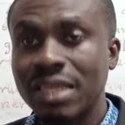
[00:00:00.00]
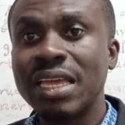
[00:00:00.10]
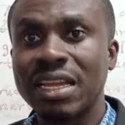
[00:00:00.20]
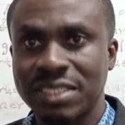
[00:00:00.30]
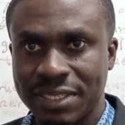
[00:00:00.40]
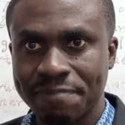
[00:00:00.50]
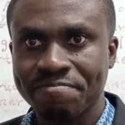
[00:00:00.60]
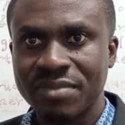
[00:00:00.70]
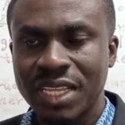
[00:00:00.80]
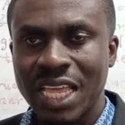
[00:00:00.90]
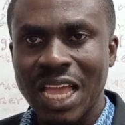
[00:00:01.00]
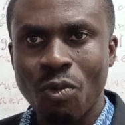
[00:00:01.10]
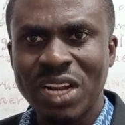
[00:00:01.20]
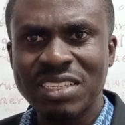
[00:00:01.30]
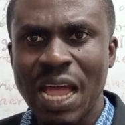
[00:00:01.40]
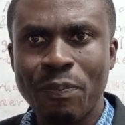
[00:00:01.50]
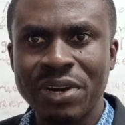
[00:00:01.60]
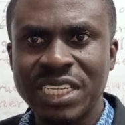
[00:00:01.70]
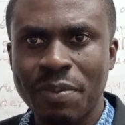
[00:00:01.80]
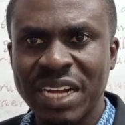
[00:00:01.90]
Yes. And what is that
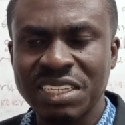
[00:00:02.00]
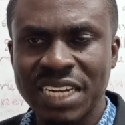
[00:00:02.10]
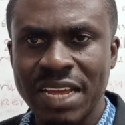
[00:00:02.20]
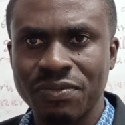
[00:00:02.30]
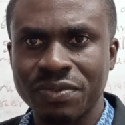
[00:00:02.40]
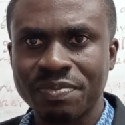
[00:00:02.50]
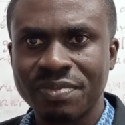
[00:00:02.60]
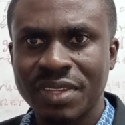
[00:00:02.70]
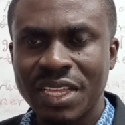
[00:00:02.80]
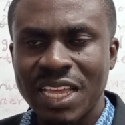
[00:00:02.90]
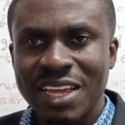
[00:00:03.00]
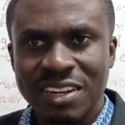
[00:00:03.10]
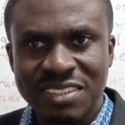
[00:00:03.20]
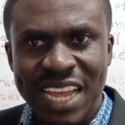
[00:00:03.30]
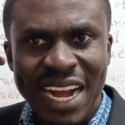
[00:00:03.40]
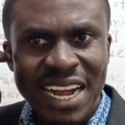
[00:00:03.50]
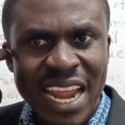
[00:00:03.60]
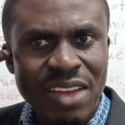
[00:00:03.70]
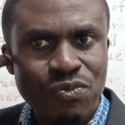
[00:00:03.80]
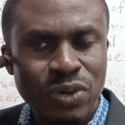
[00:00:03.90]
pre-traumatic nerve? It is that
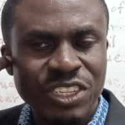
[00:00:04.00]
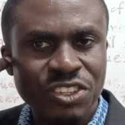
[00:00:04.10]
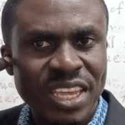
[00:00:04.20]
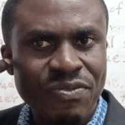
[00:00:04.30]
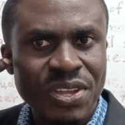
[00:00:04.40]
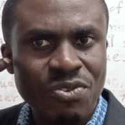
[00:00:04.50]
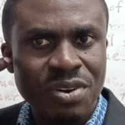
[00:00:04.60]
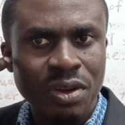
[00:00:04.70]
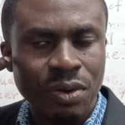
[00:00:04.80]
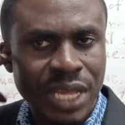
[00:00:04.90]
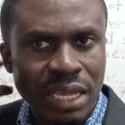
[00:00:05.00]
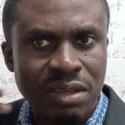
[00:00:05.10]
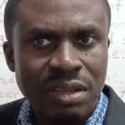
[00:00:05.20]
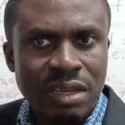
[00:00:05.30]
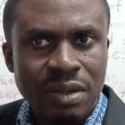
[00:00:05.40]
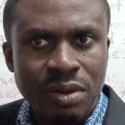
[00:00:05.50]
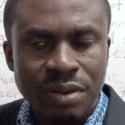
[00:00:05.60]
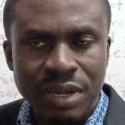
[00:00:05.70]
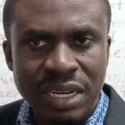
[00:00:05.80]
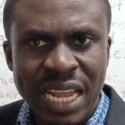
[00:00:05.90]
nerve which is giving, okay,
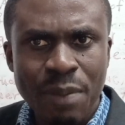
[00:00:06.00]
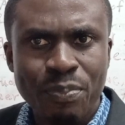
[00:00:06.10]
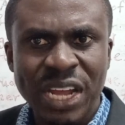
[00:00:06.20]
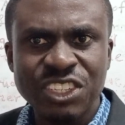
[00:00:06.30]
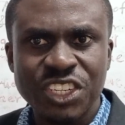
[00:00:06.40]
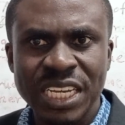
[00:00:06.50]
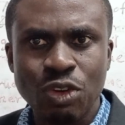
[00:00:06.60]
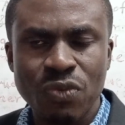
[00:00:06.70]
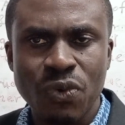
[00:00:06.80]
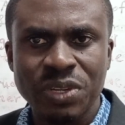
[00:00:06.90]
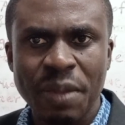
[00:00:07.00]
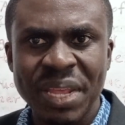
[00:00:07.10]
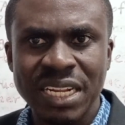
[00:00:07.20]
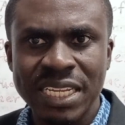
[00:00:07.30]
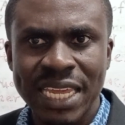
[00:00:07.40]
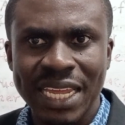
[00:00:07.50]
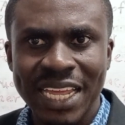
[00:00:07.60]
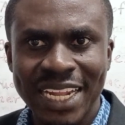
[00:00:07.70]
that branch in, of course, the middle ear.